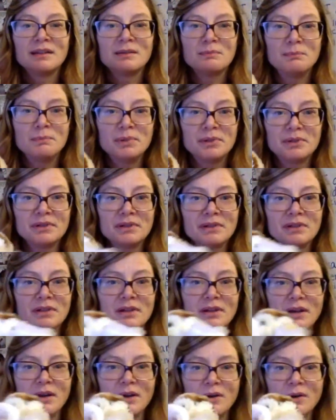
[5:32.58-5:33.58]

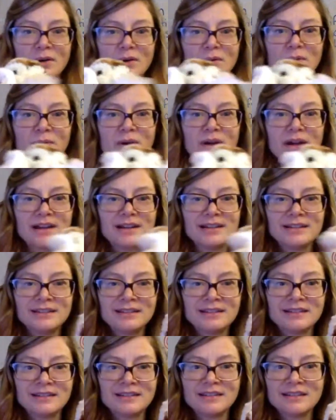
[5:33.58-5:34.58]

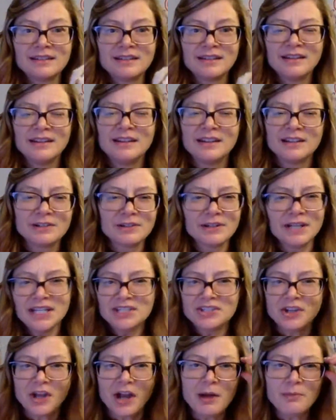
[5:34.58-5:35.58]
B-o-n. Great
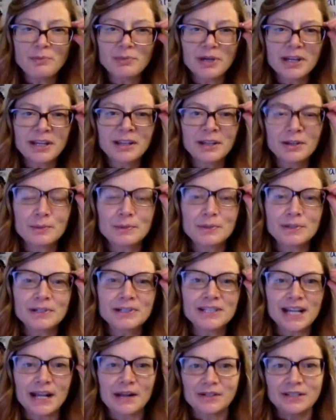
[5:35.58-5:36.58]
job breaking a word
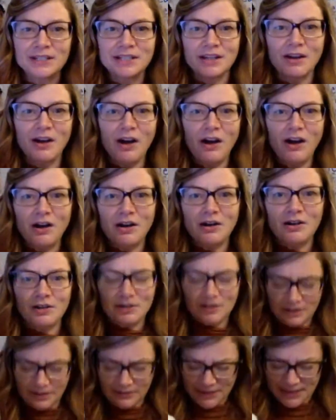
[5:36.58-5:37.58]
down into
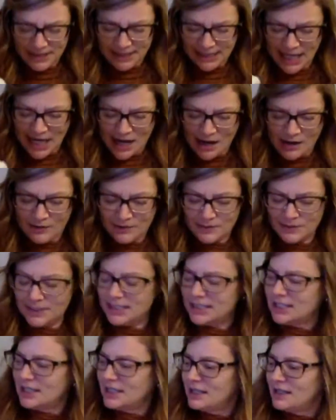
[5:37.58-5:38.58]
all of its sounds.
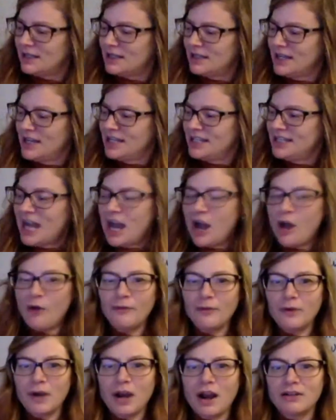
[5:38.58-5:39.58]
Now
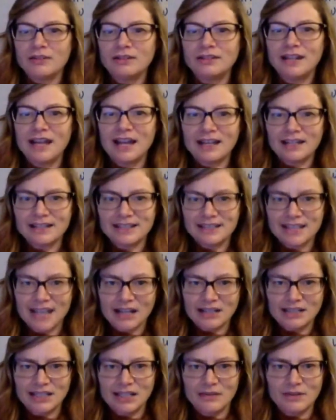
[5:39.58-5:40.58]
for our next
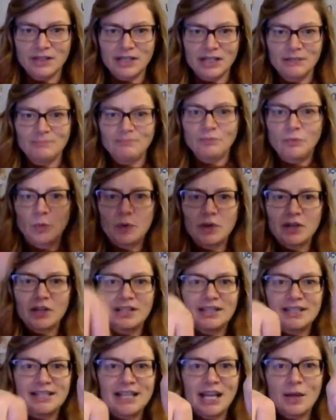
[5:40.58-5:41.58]
activity, we're going
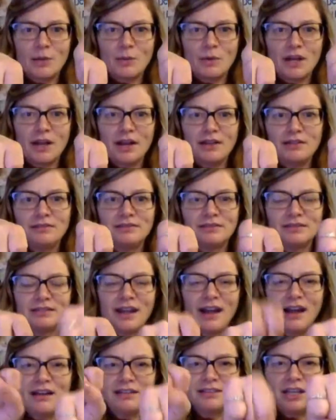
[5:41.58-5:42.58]
to say a word.
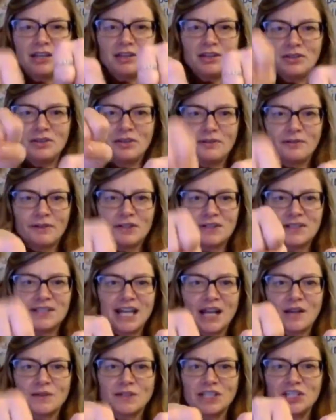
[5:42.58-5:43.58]
I'll tell you the first
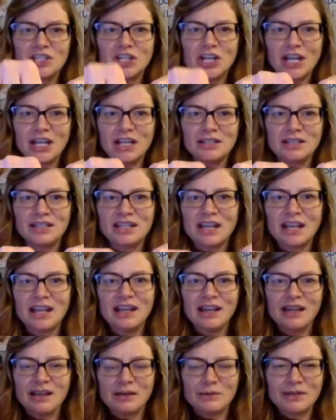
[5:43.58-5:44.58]
sound to change.
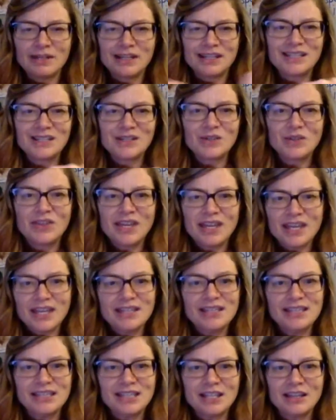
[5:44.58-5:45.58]
And when I do
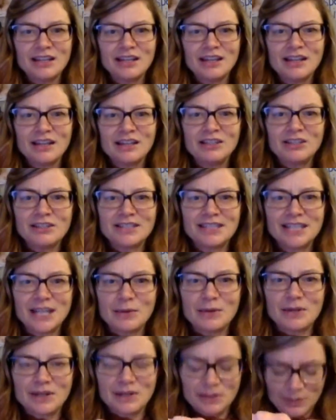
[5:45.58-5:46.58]
this, you'll say
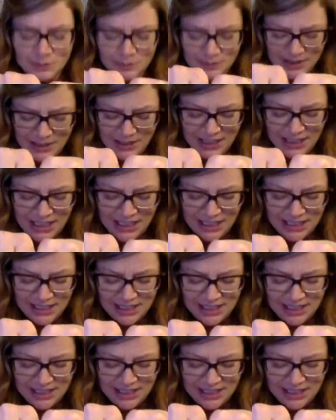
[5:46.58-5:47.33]
what our new word is.